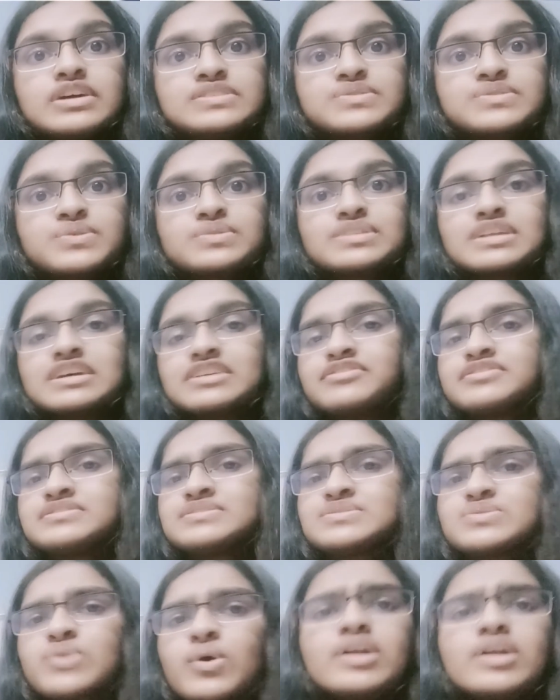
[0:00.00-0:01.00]
So their
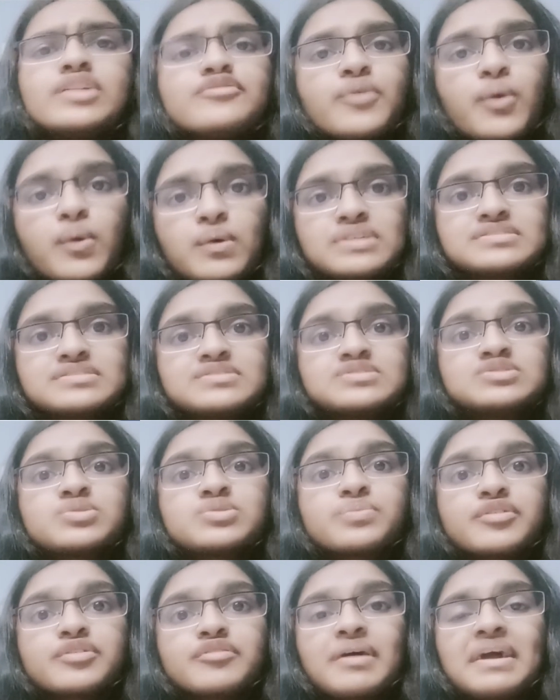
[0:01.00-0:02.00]
sole focus is
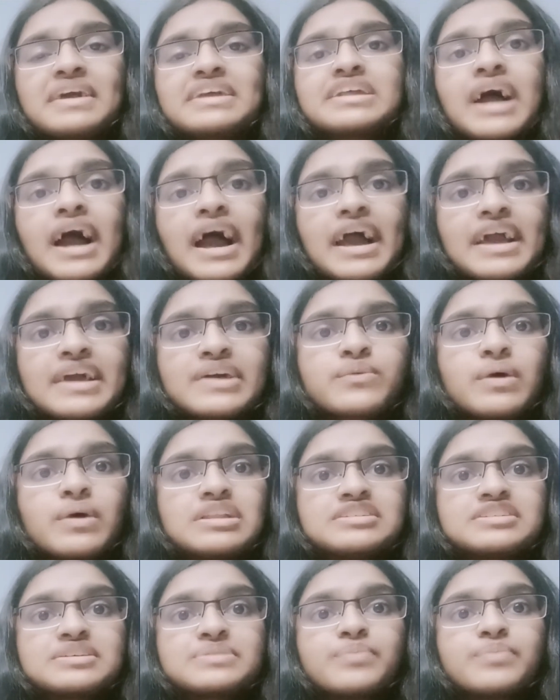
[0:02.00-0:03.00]
to provide high
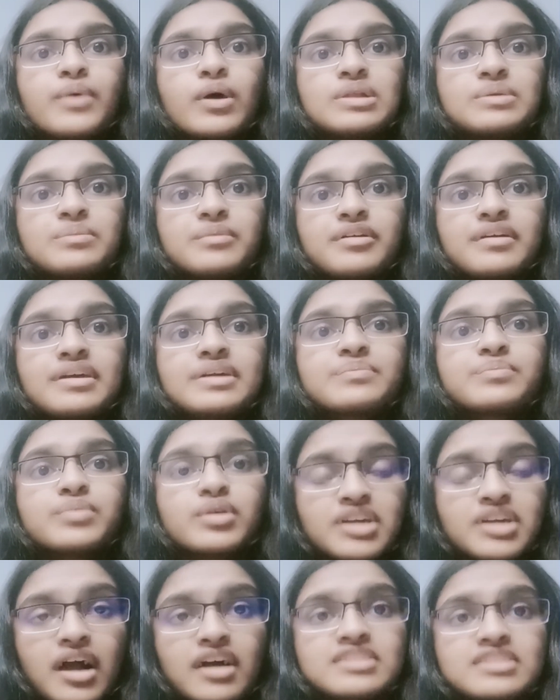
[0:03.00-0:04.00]
quality polymeric
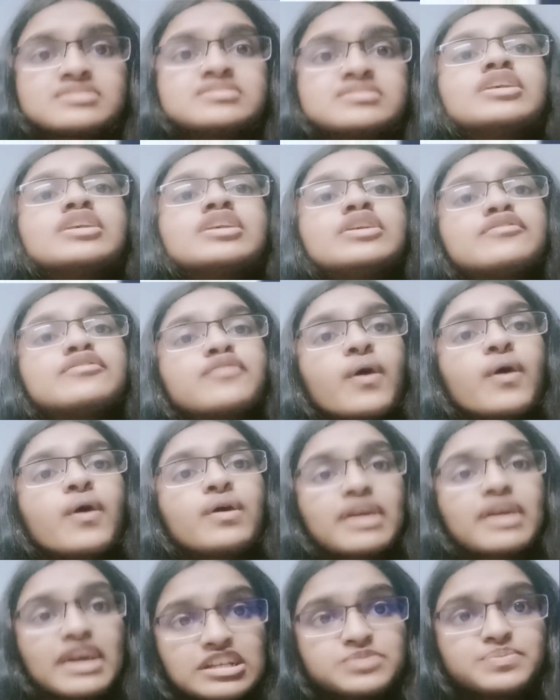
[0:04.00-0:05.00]
product
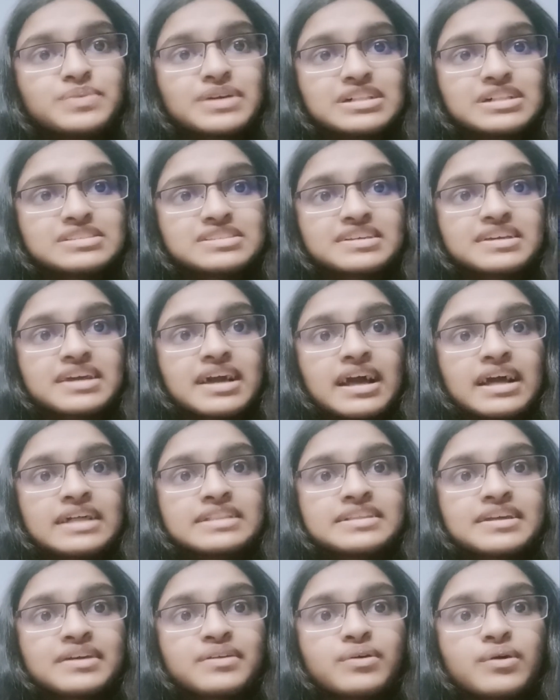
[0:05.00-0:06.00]
for HPLC,
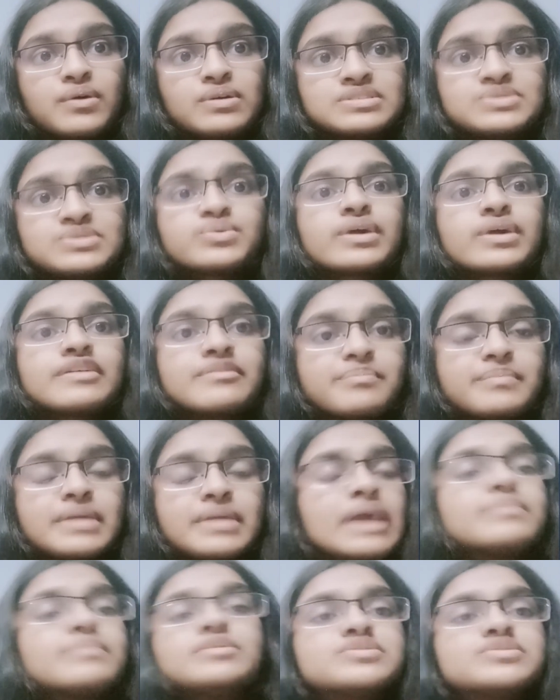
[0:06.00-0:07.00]
and they're also
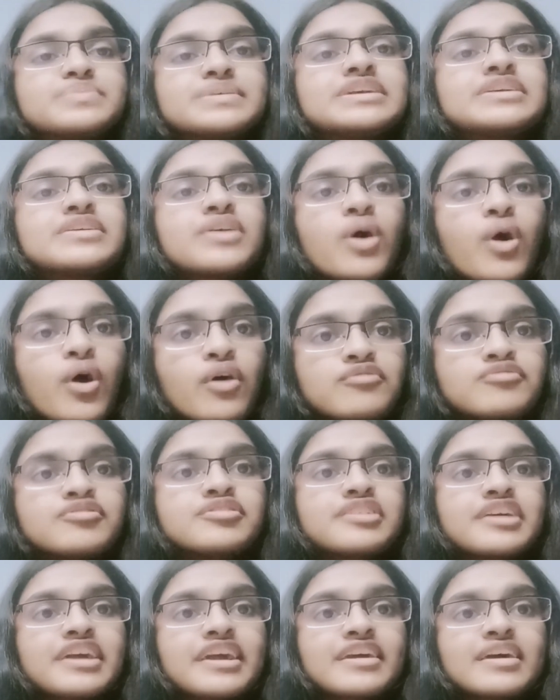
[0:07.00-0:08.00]
able to be
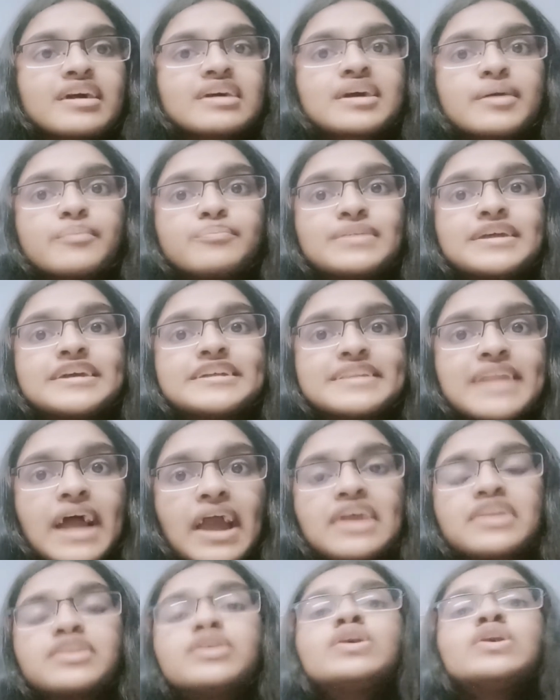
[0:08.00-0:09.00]
offering a complete
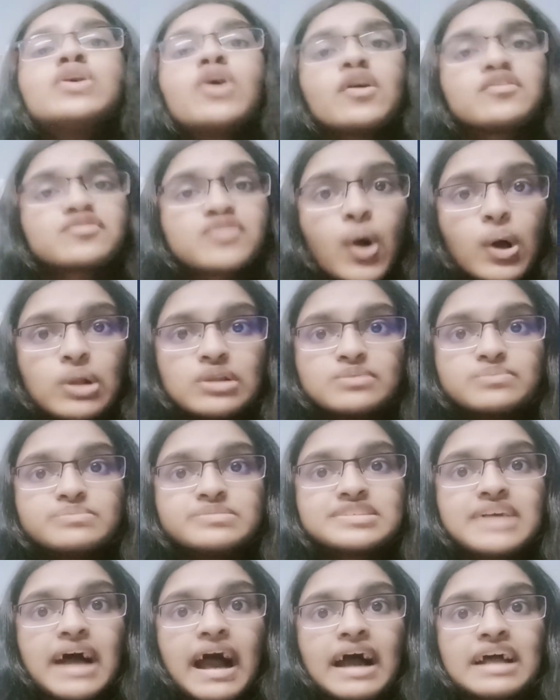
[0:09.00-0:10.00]
line of
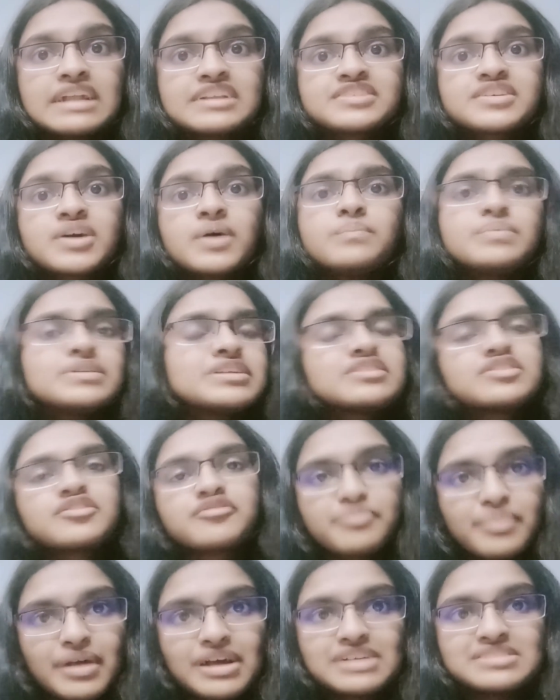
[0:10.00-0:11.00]
columns at
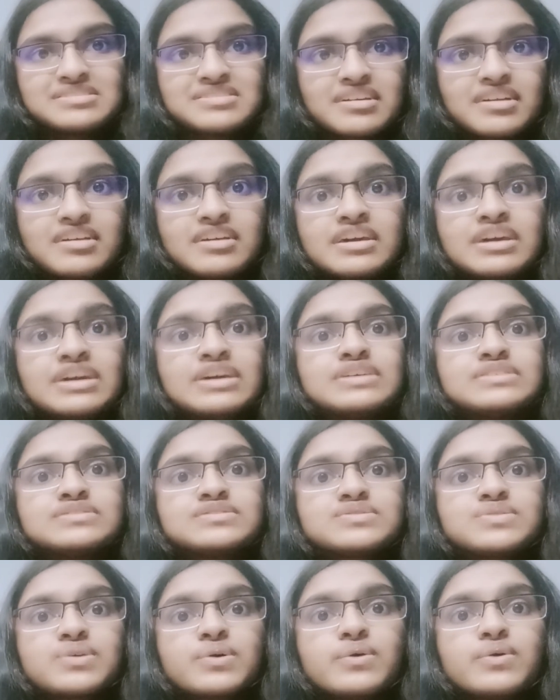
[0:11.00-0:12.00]
competitive pricing.
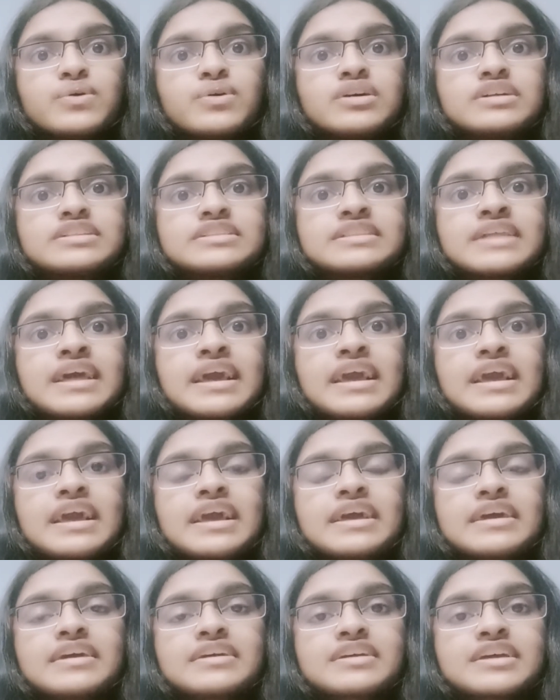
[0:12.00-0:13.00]
So
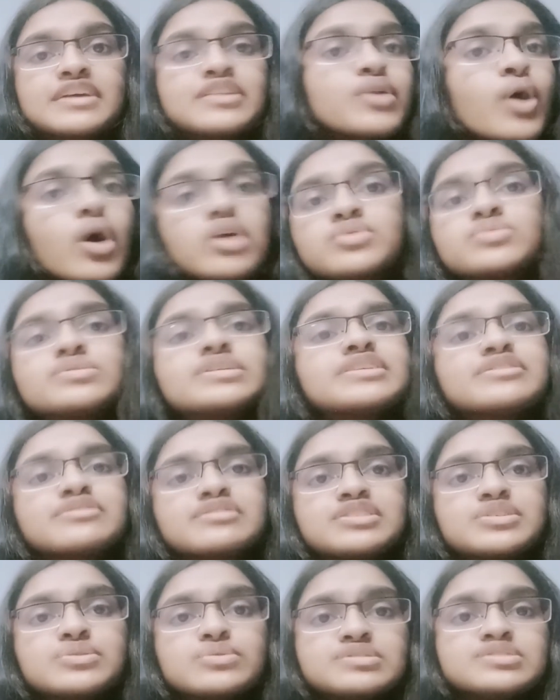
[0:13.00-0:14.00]
they can not only
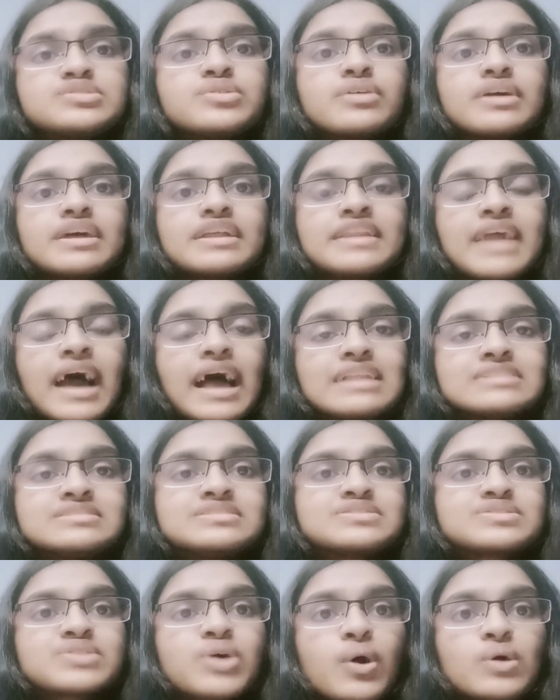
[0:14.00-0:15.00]
reduce your
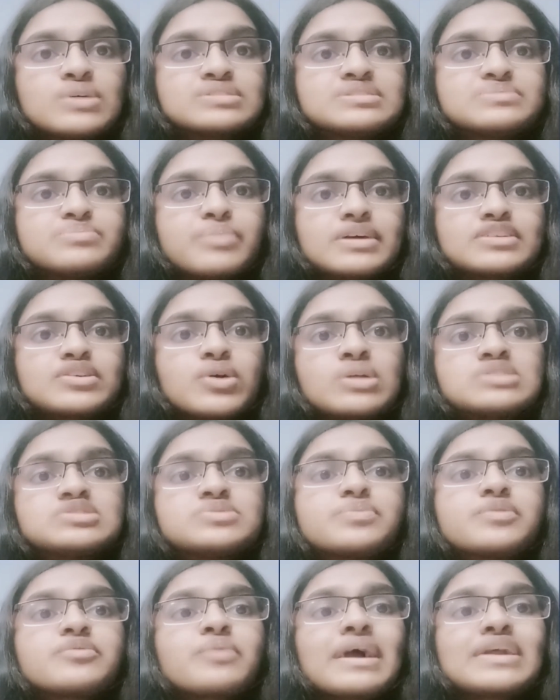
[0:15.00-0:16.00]
analysis costs but
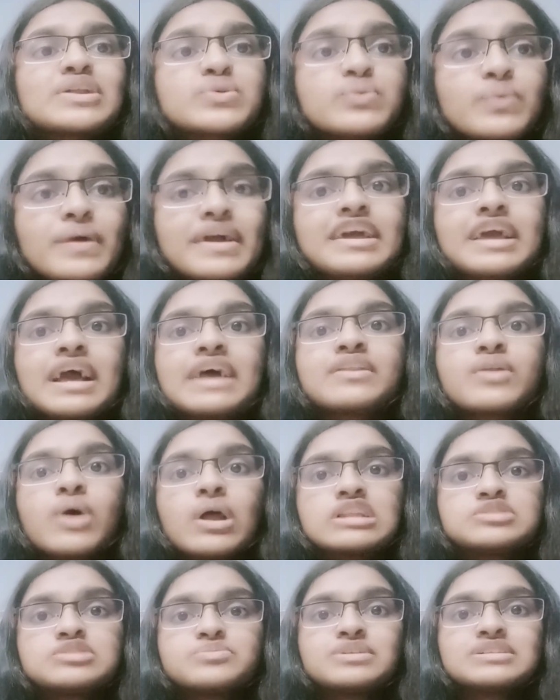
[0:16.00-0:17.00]
also provide quick and
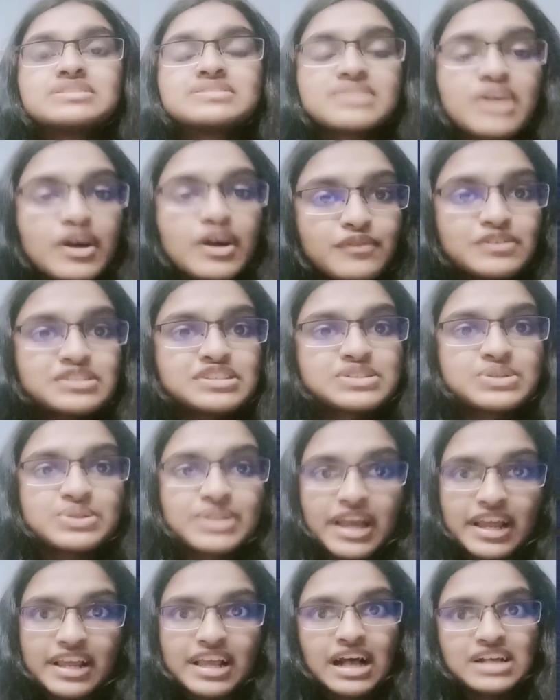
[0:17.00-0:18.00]
knowledgeable service to
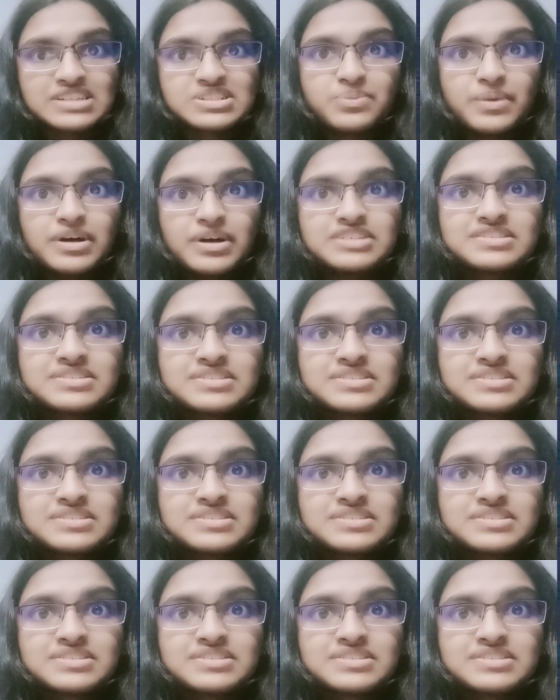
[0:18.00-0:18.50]
their customers.